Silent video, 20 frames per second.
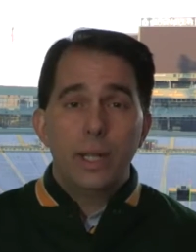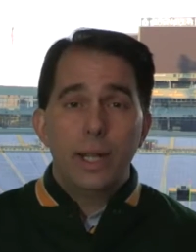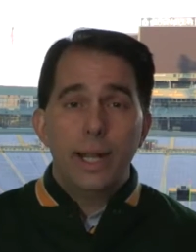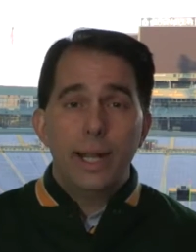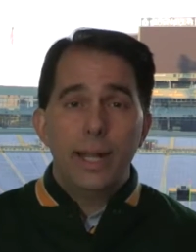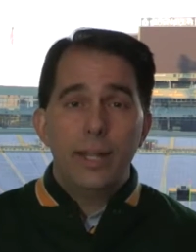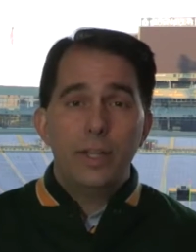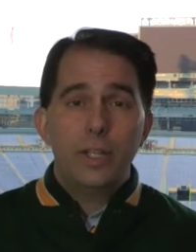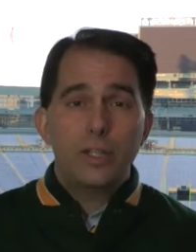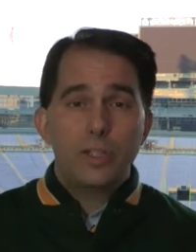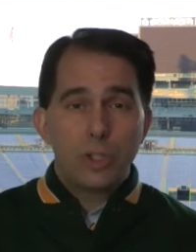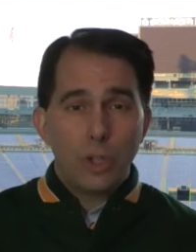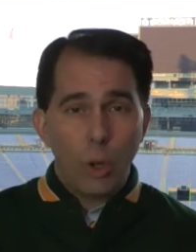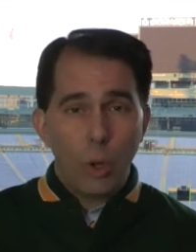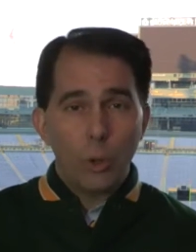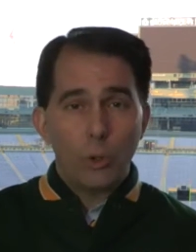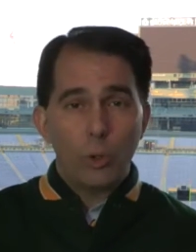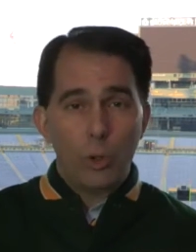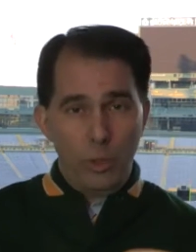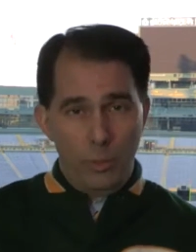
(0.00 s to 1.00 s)
And the
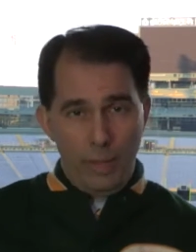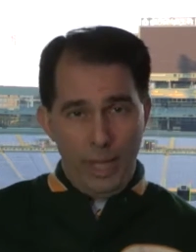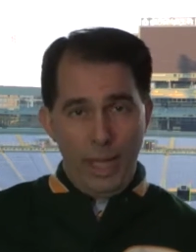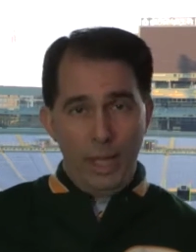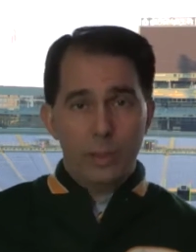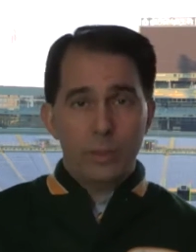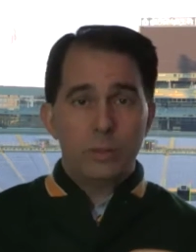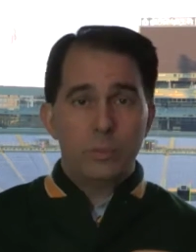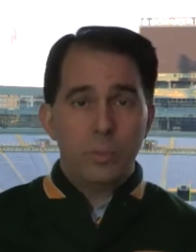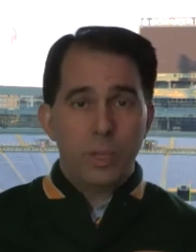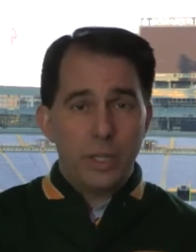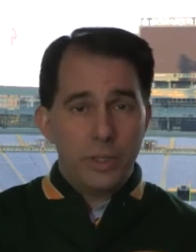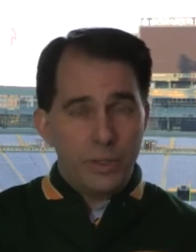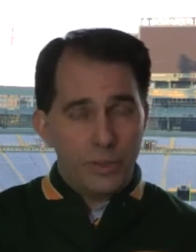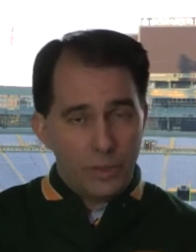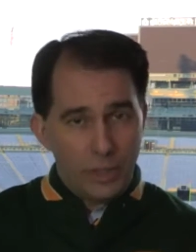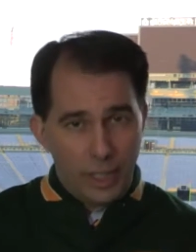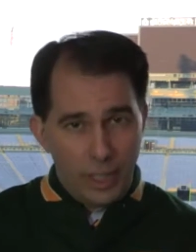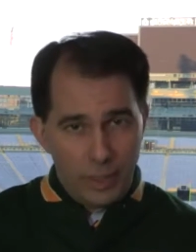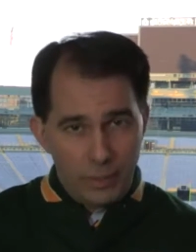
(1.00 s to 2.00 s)
total amount, by the
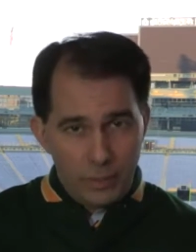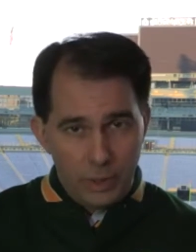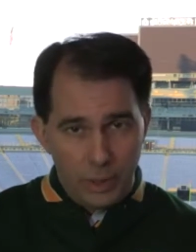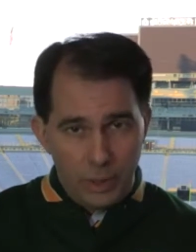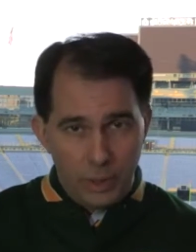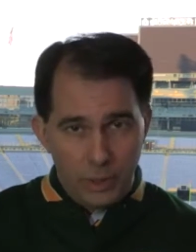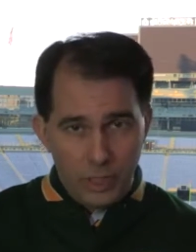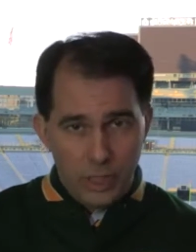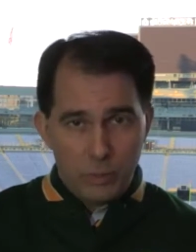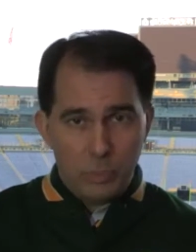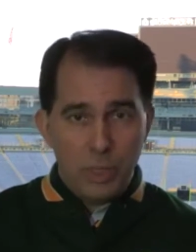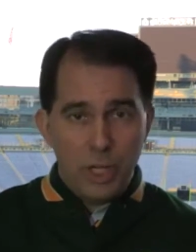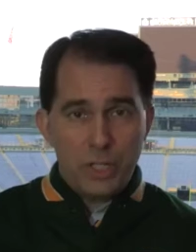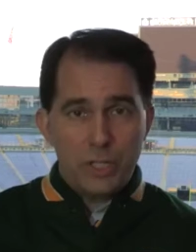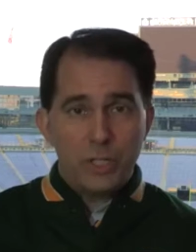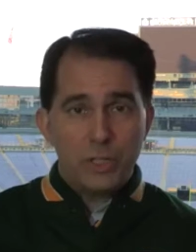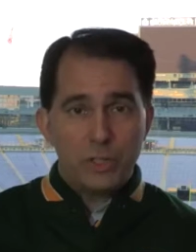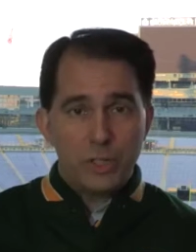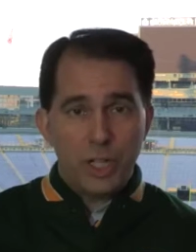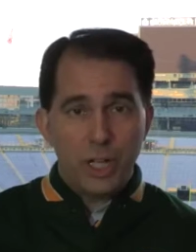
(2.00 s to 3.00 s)
time this
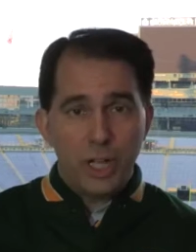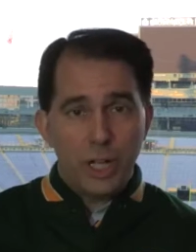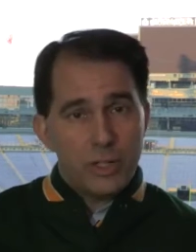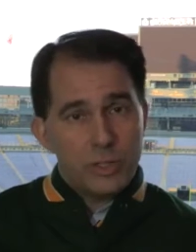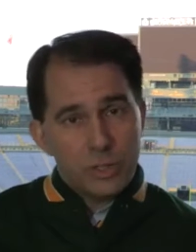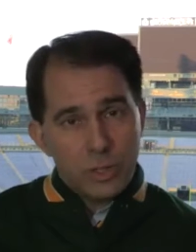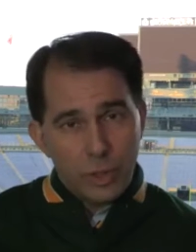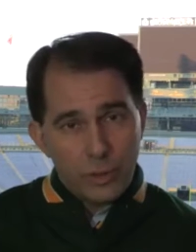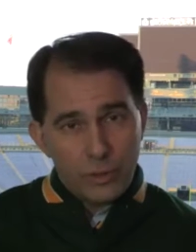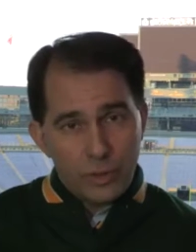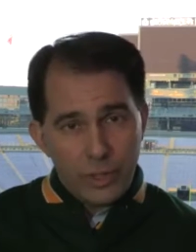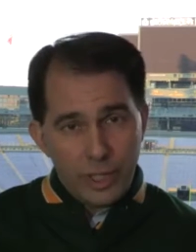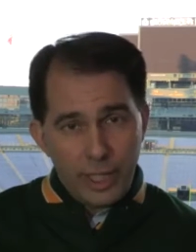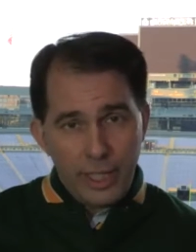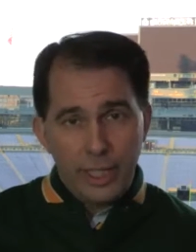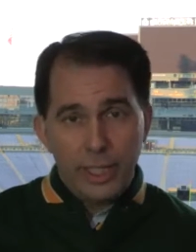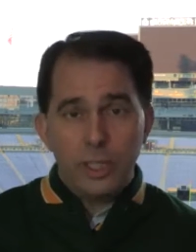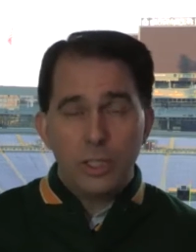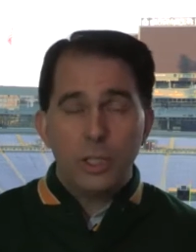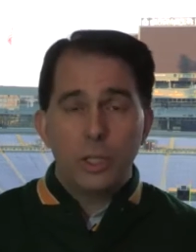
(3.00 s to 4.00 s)
budget is done, so over the
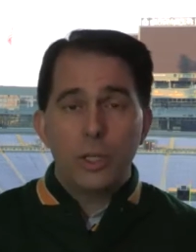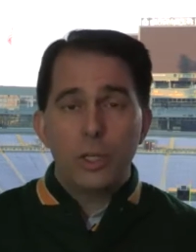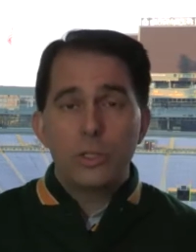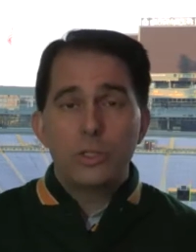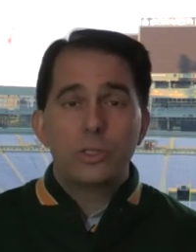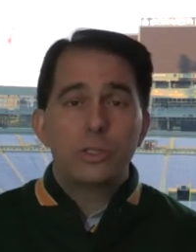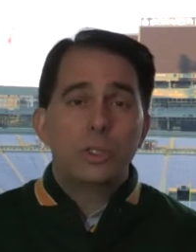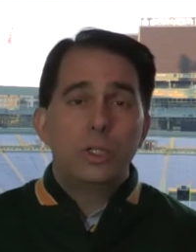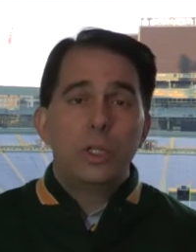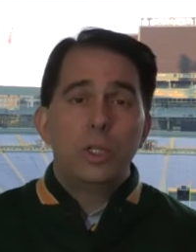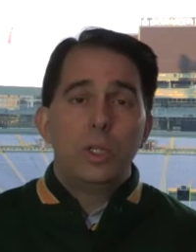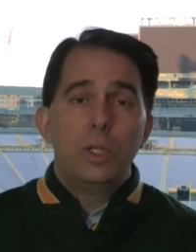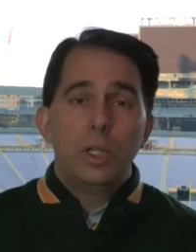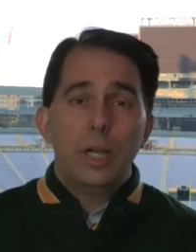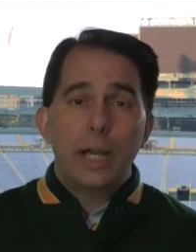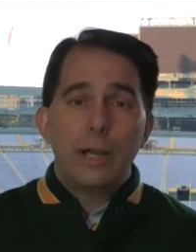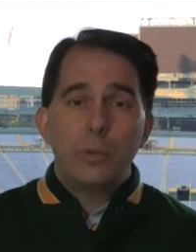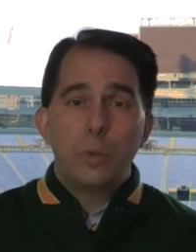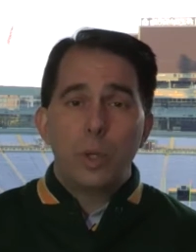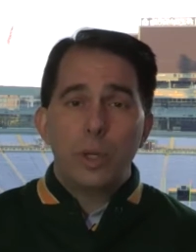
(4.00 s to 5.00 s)
8 years
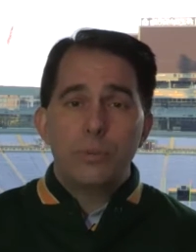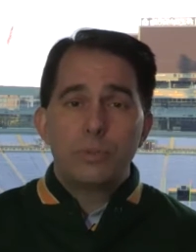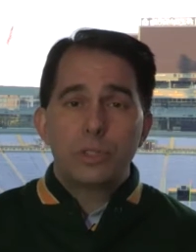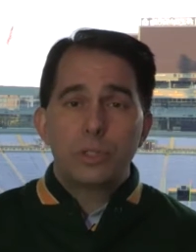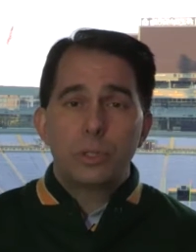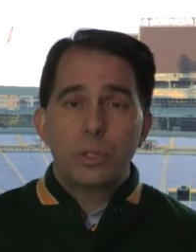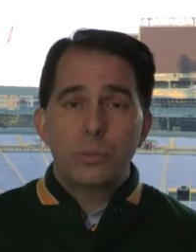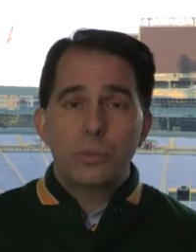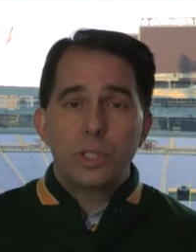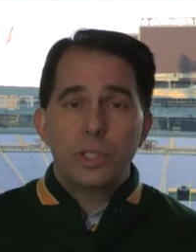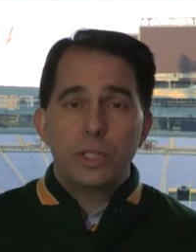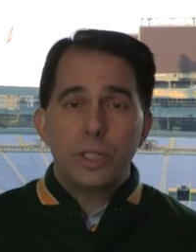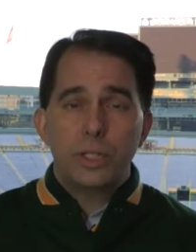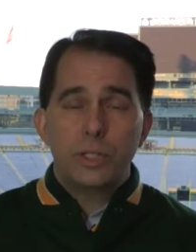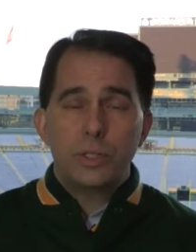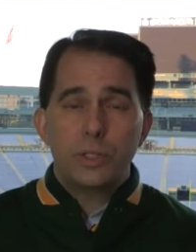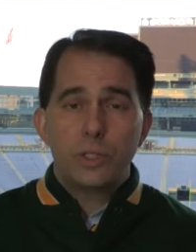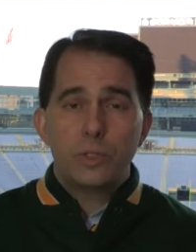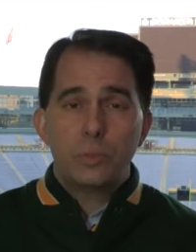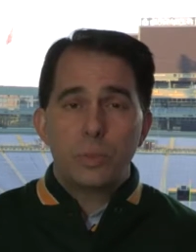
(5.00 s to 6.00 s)
I will have served at the end
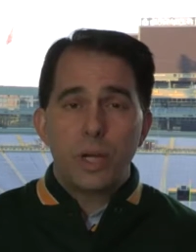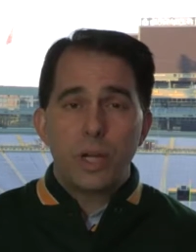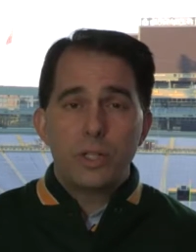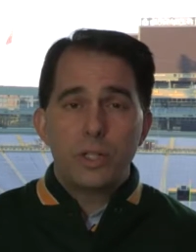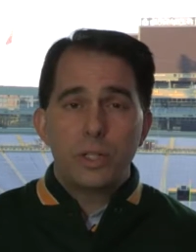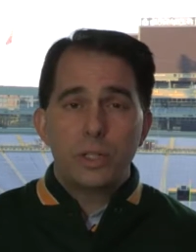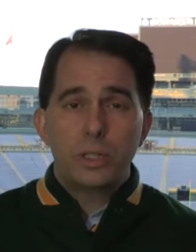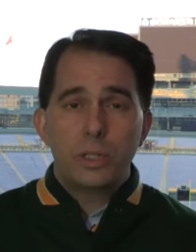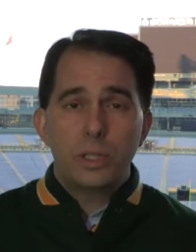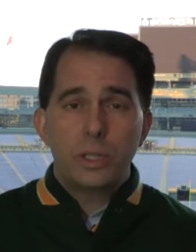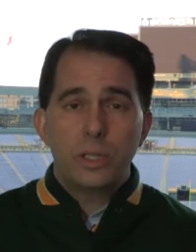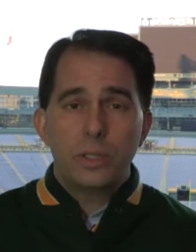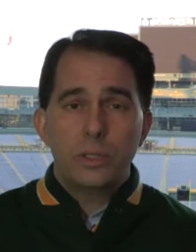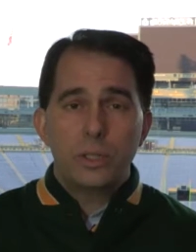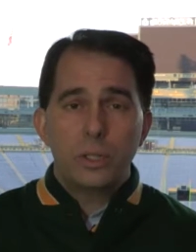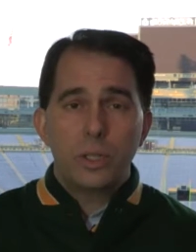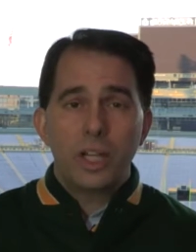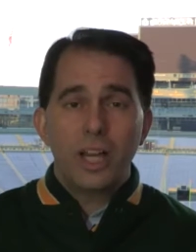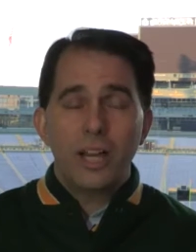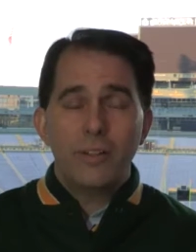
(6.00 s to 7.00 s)
of this budget as
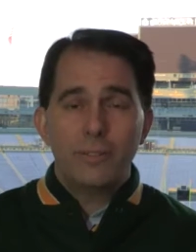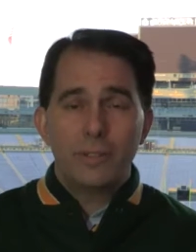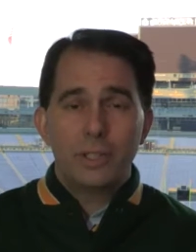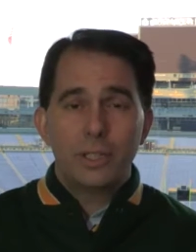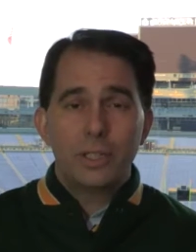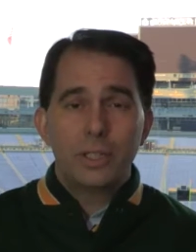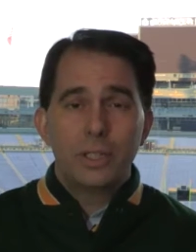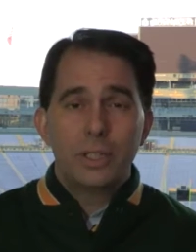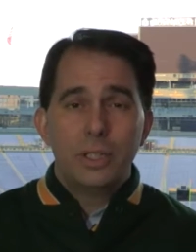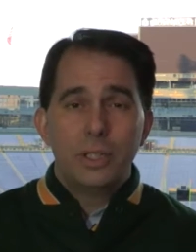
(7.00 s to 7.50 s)
your governor,